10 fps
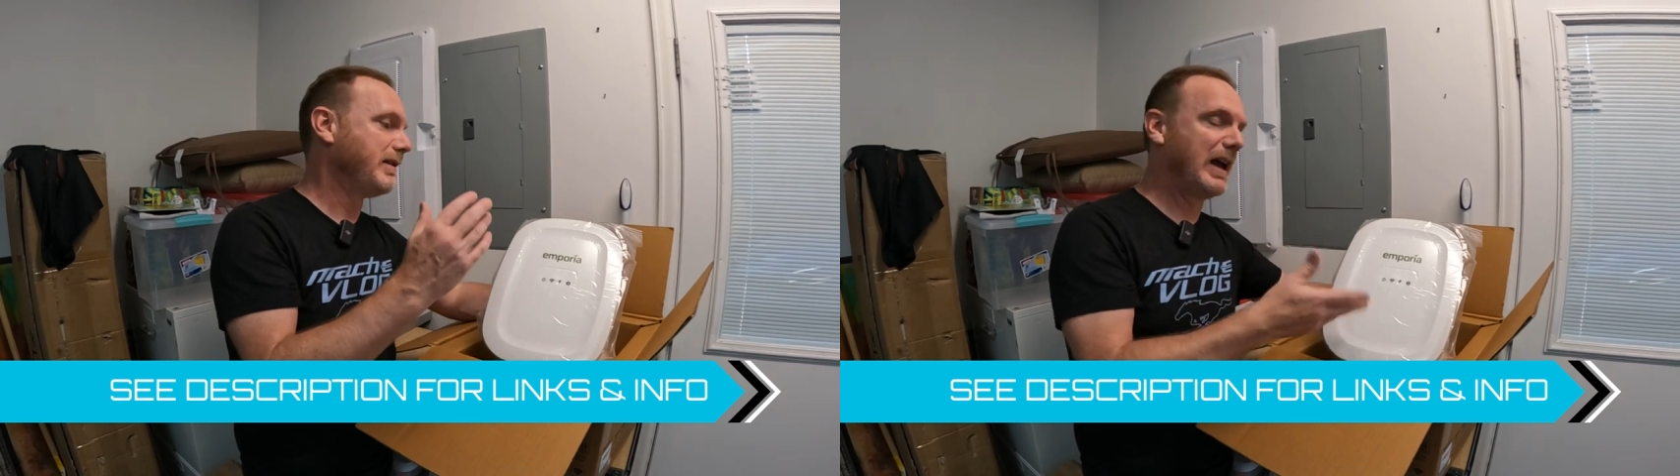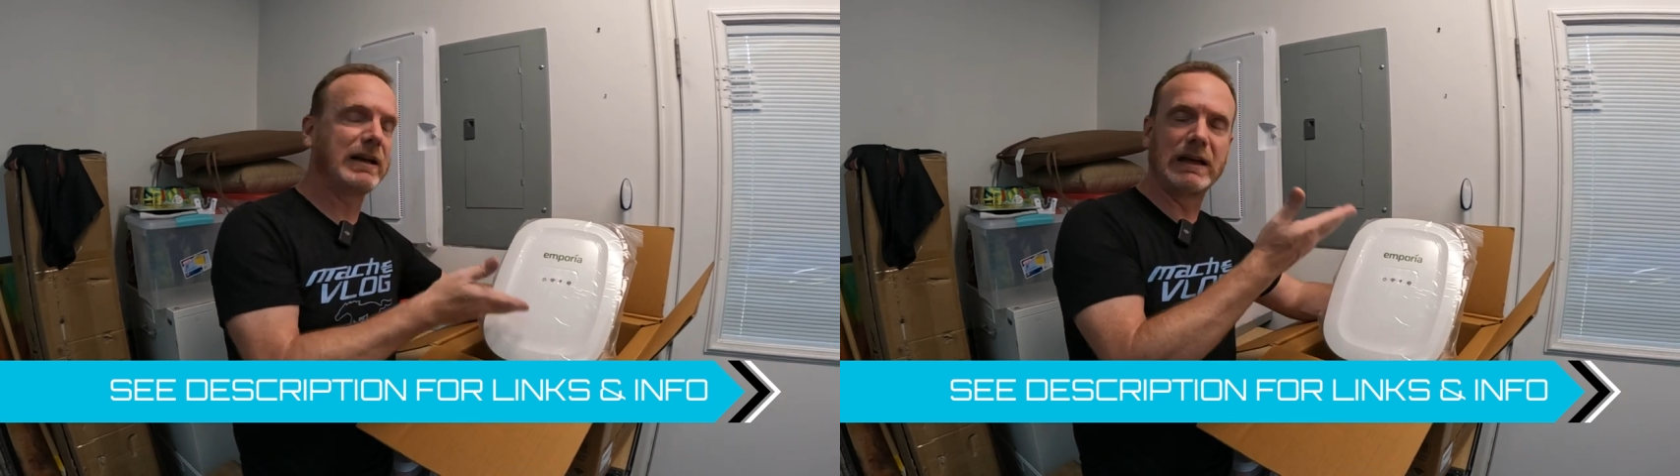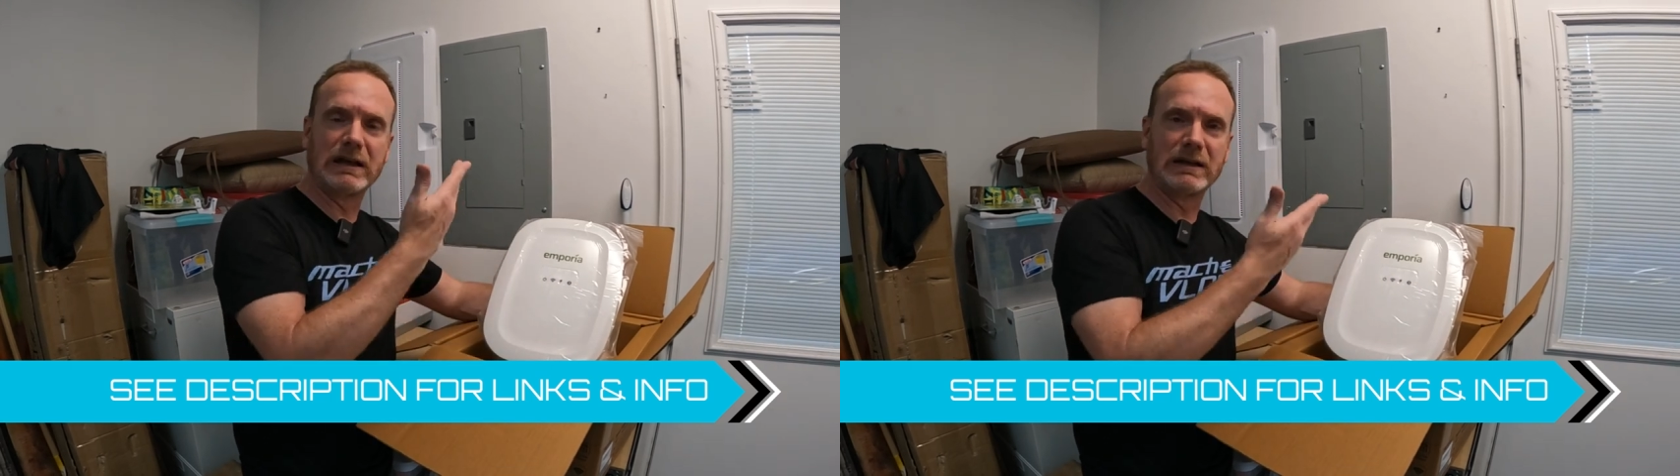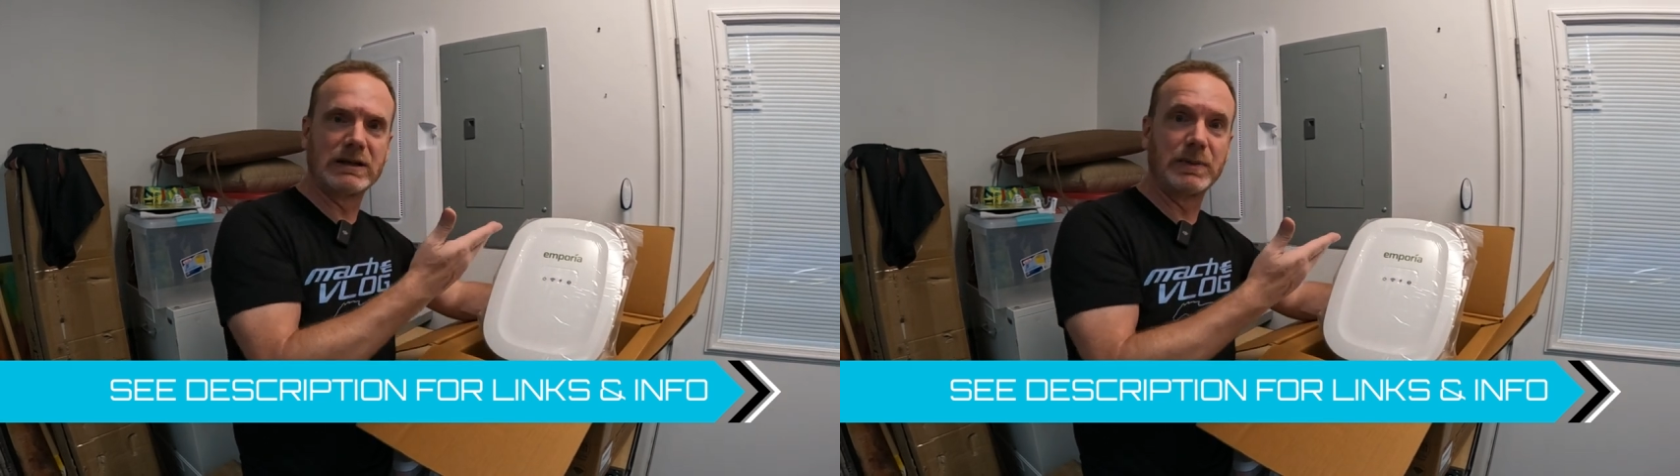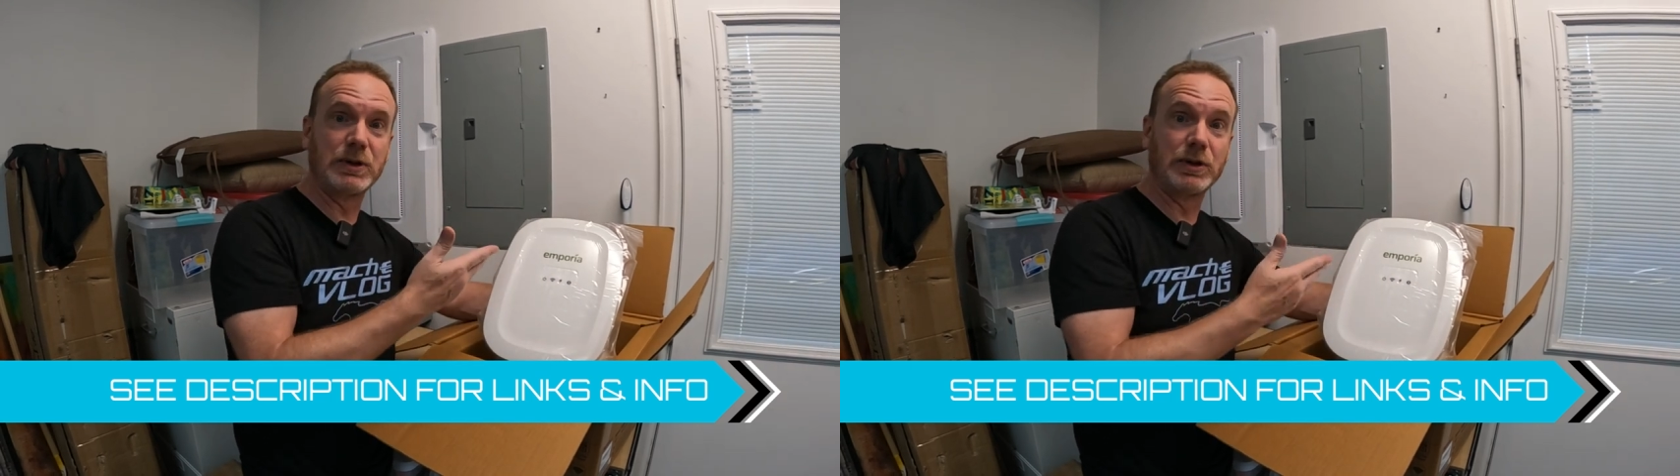that can get the
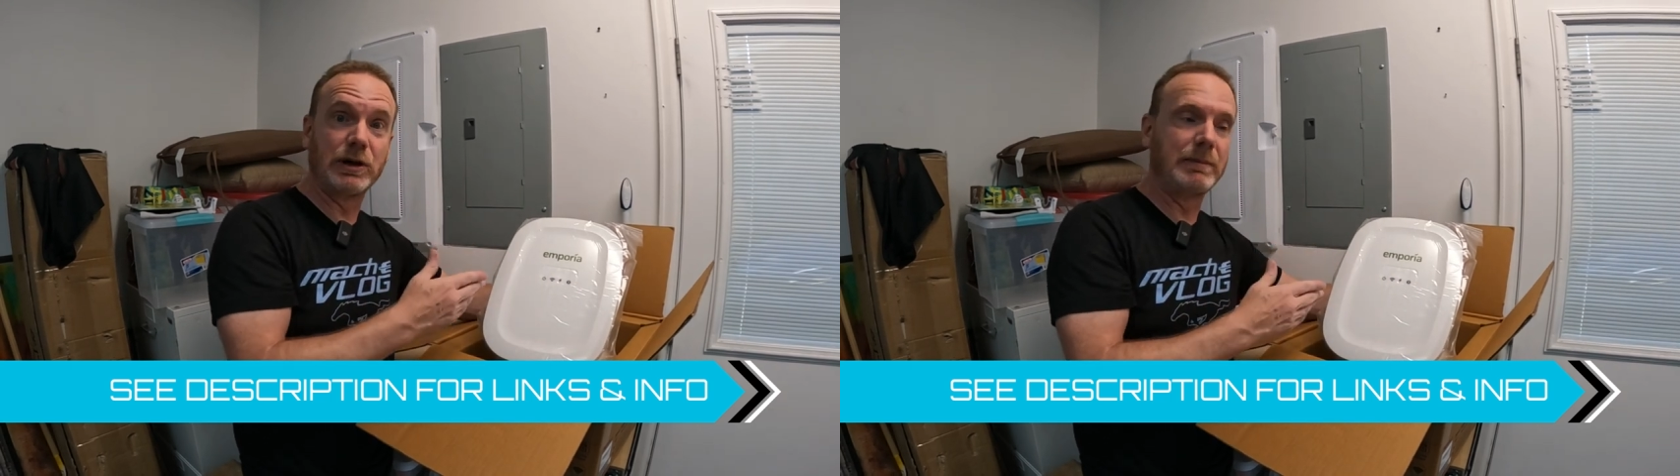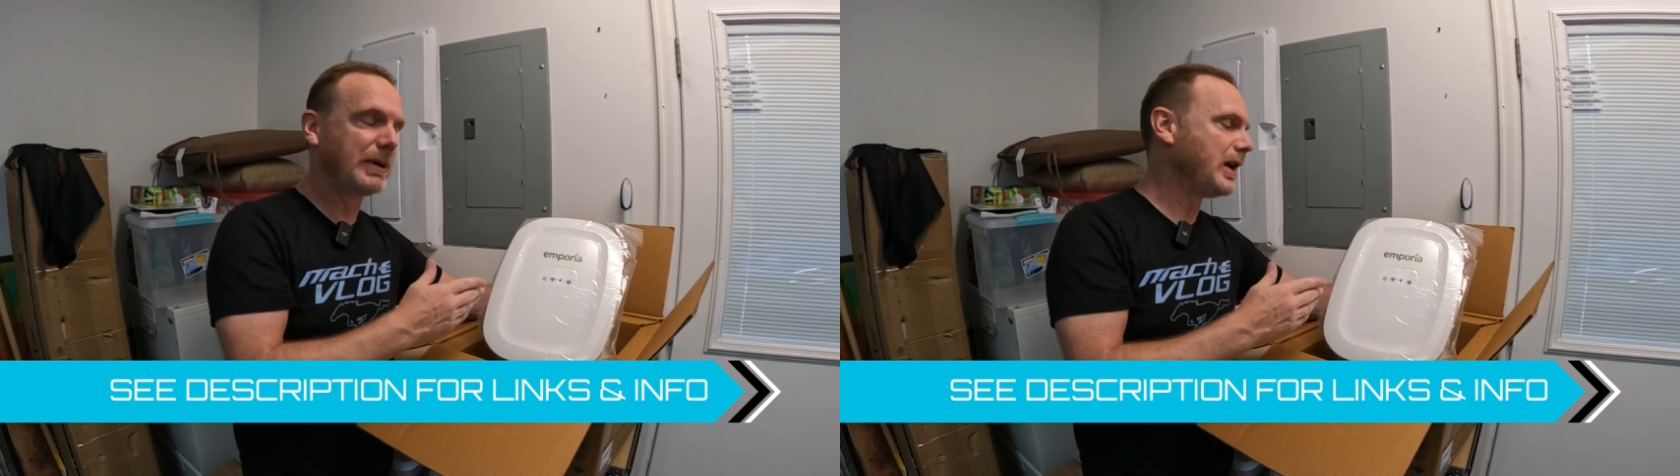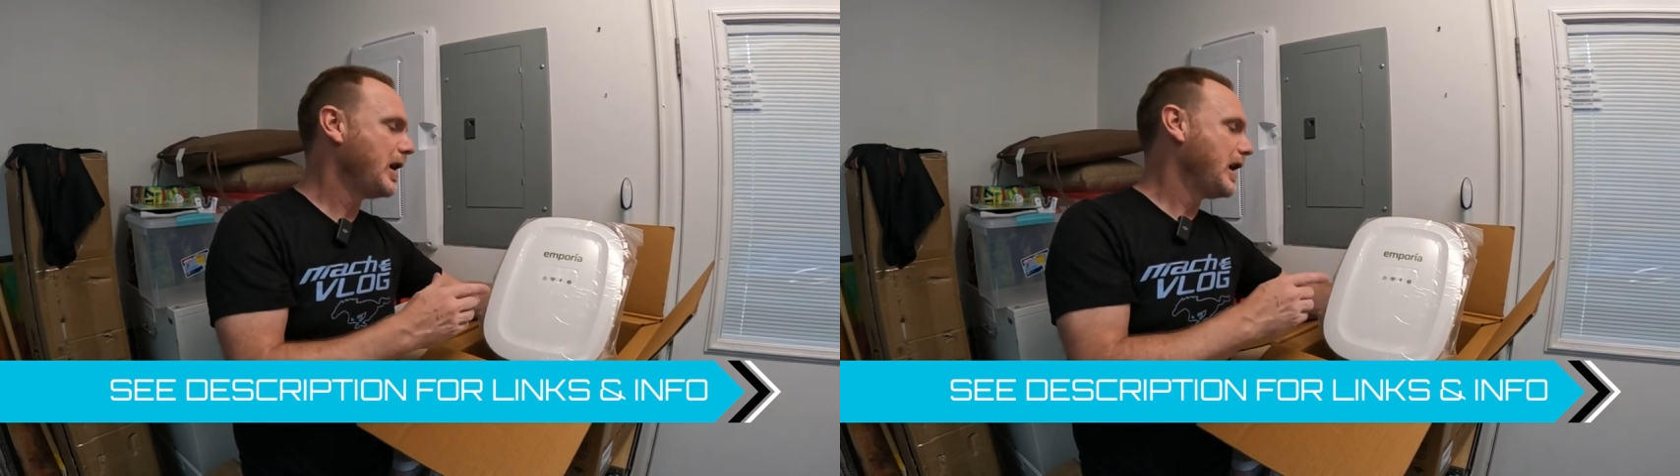temperature up.